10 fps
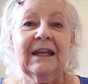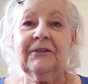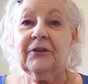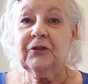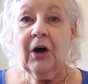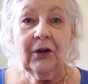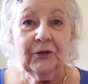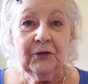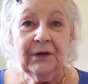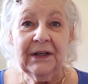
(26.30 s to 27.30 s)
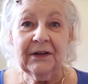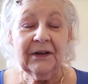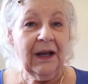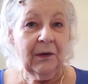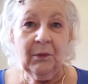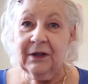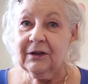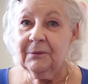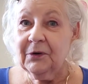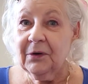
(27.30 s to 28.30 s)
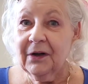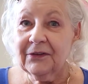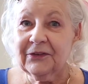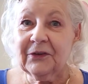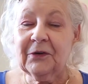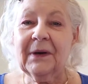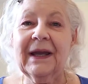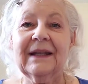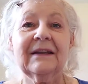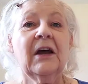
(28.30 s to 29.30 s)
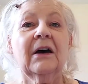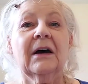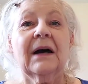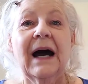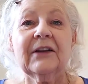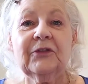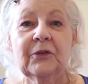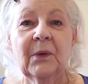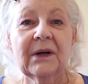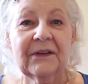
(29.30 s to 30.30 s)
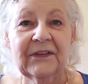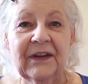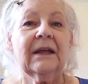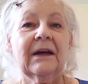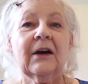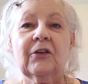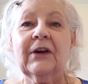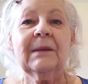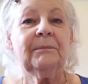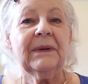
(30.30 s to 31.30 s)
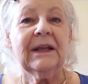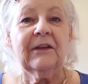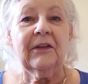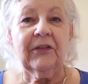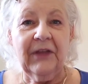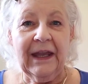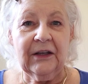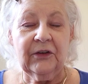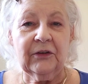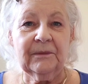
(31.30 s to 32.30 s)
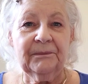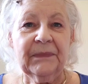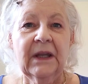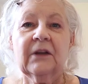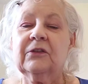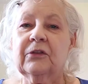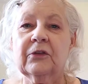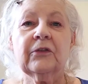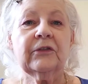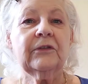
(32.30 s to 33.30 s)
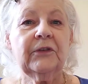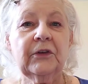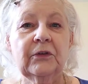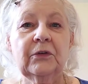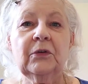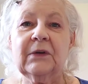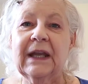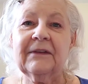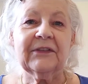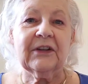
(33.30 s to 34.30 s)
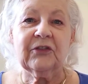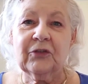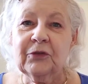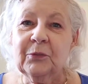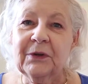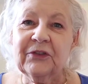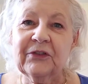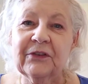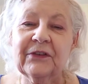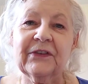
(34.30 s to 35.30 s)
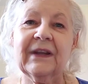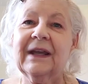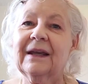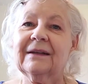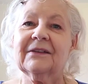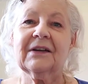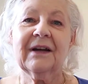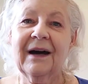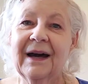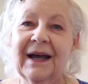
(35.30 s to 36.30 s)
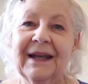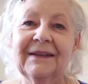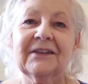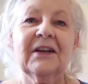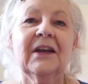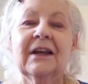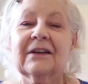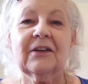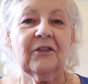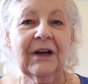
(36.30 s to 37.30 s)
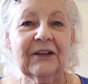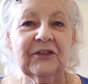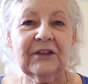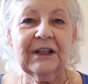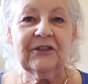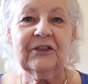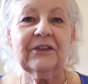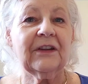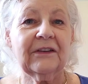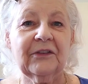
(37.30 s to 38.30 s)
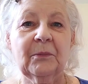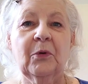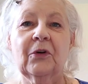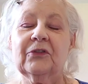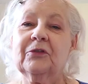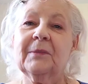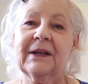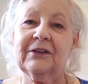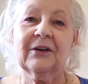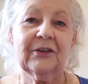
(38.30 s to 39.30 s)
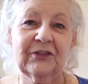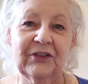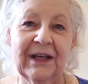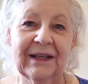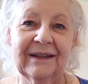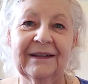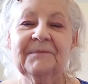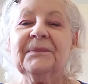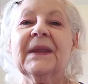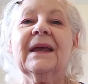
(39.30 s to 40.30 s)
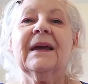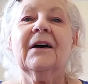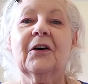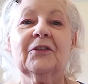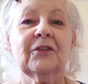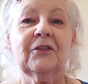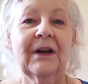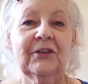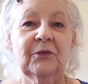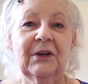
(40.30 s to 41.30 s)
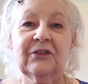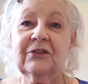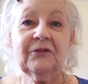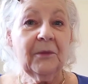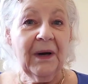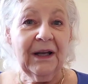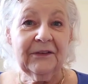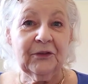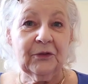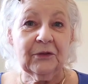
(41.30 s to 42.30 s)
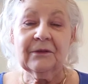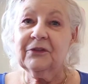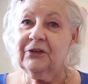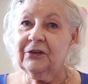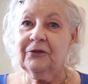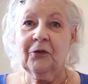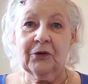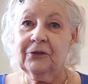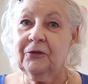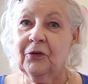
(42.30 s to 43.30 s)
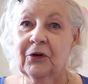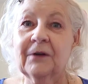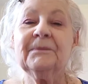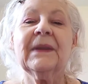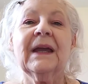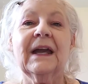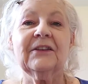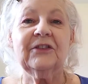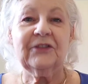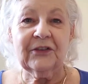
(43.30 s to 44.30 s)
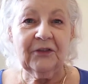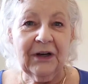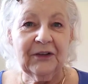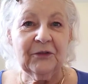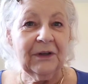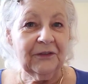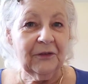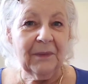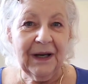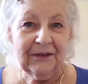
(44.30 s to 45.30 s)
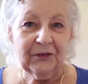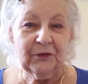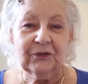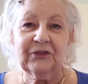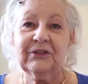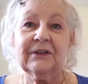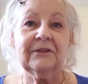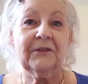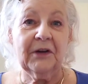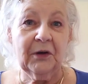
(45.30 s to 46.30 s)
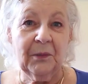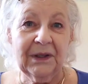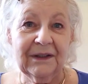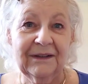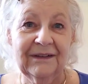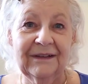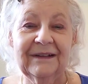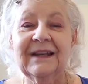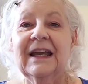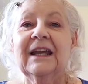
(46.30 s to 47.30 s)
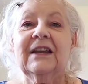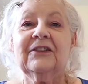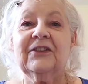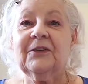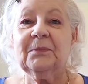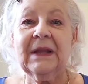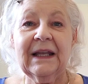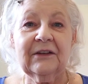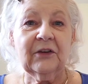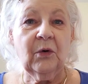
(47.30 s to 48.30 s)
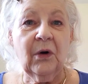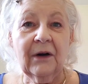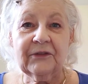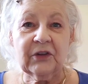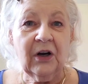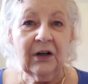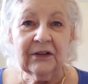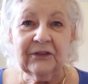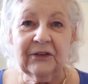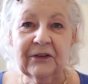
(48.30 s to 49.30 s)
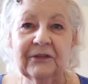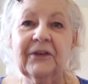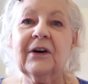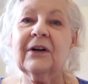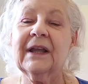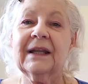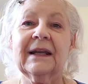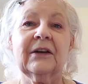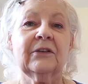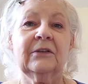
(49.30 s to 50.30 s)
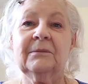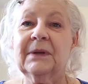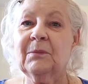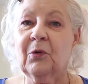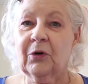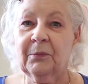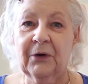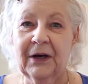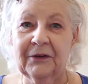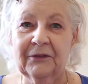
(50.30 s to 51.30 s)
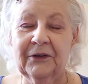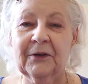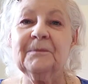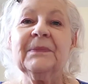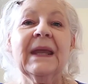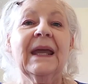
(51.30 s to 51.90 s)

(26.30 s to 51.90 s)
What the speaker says: If you're not new here, I welcome you also, and I do want to say a great big thank you to those of you who gave such good wishes and kind congratulations and support to my daughter Jackie on her graduation from high school. She's 44 and she just graduated from high school and she did very well indeed. She's planning to go off to college in the fall and I couldn't be more proud of her.